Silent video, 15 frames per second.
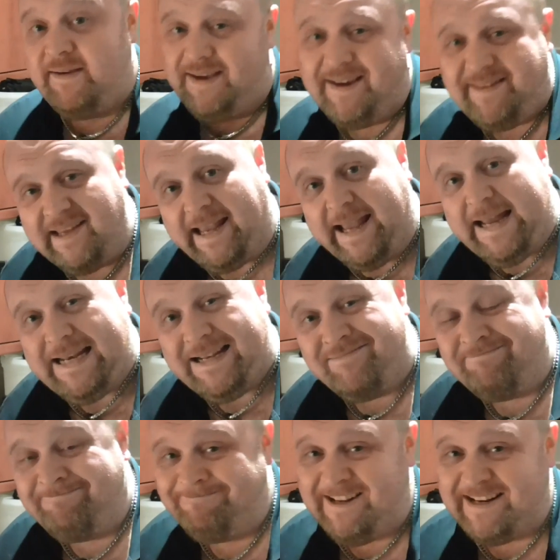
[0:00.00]
Yet
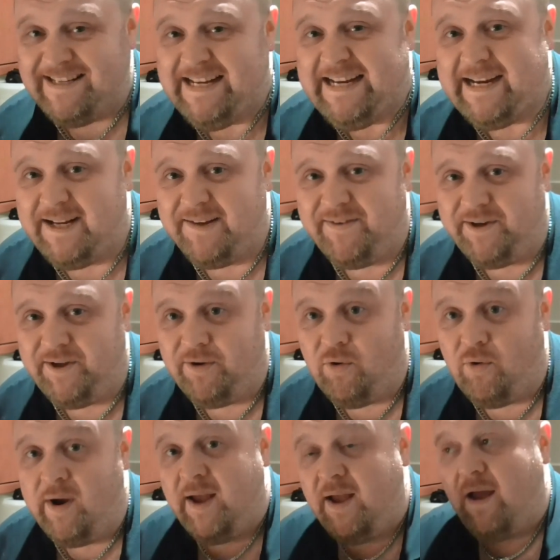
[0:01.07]
again, didn't take any
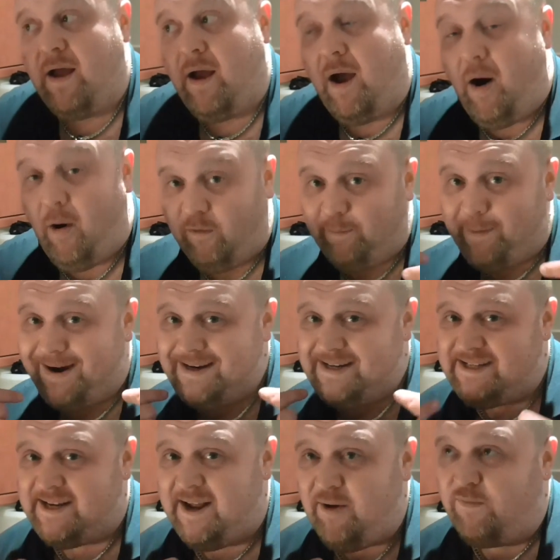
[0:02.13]
video of
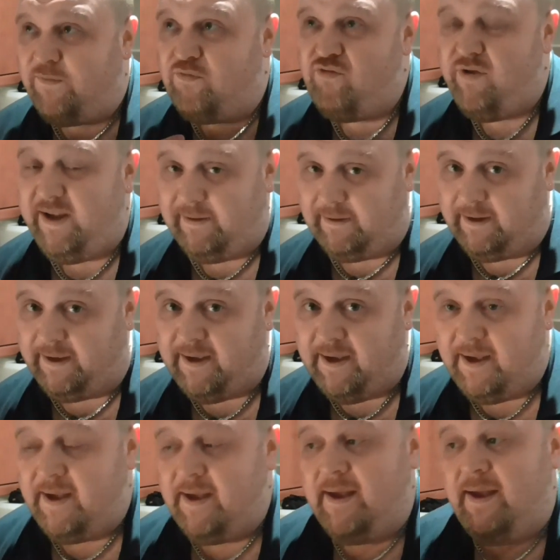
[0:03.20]
myself, really.
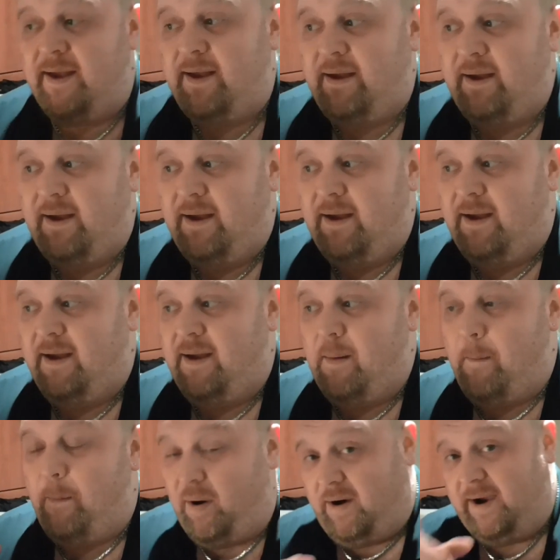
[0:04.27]

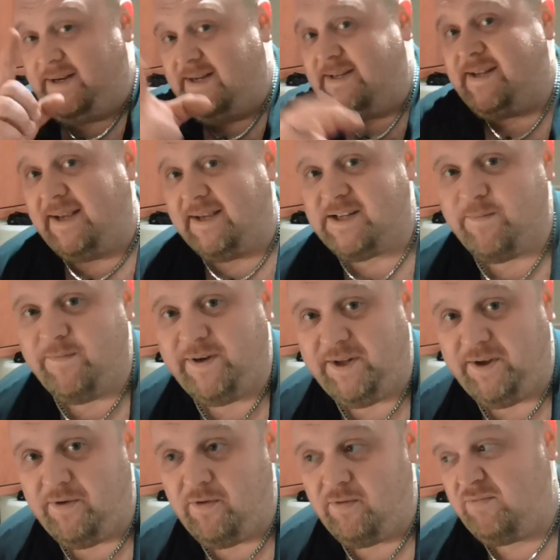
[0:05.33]
But I did take some
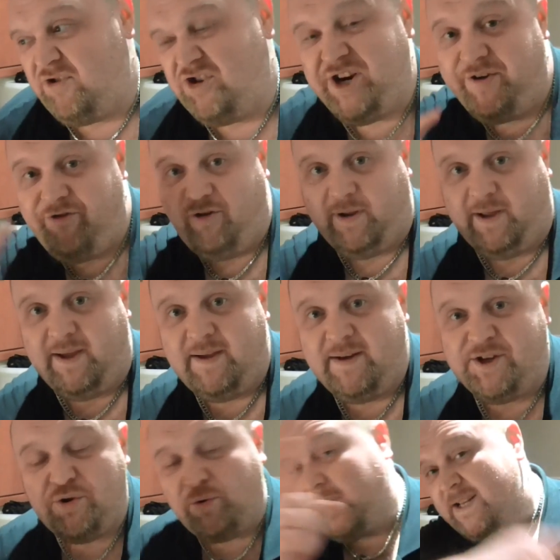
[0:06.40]
video generally.
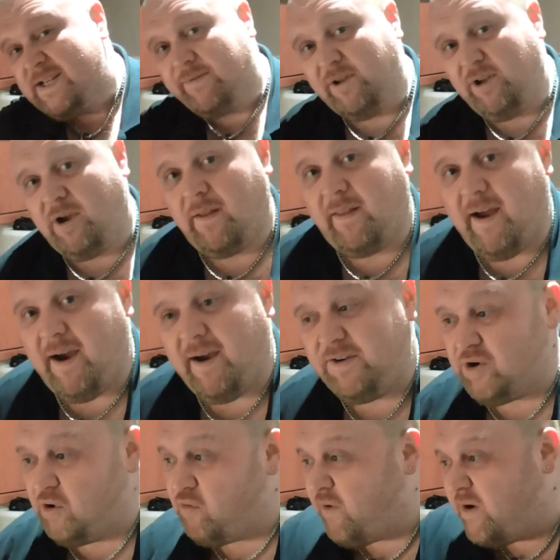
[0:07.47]
So let's have a look at
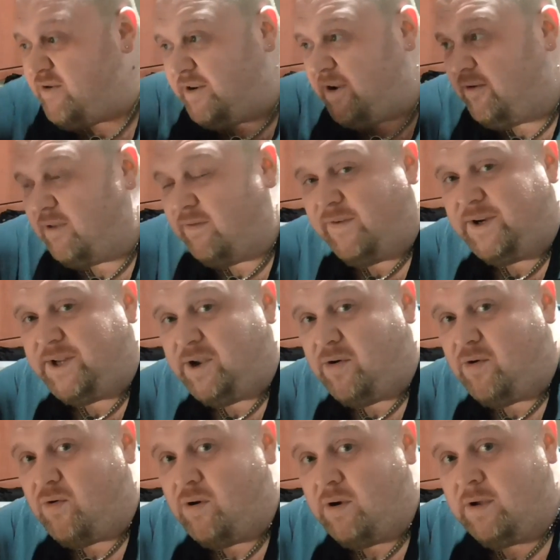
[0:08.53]
that to round out the
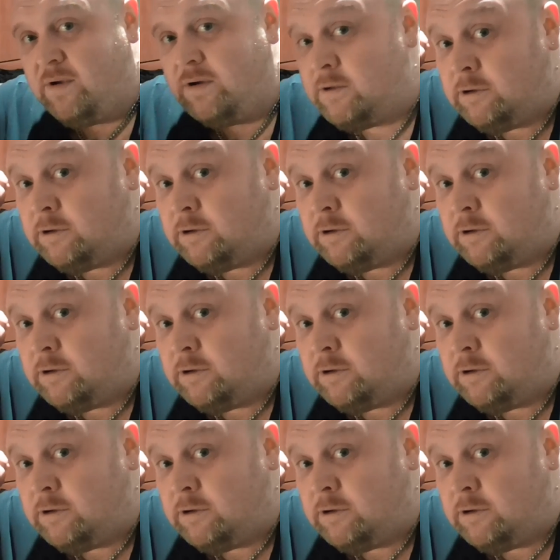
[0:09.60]
video.